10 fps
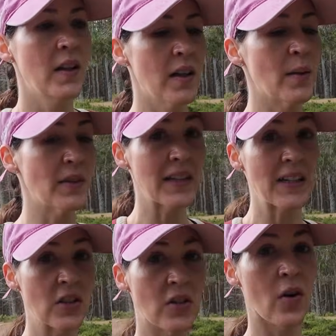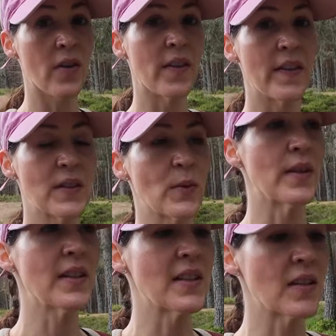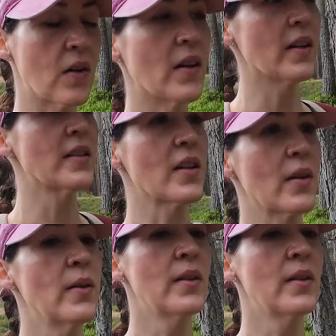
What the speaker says: It's actually shorter than this one. This is longer. So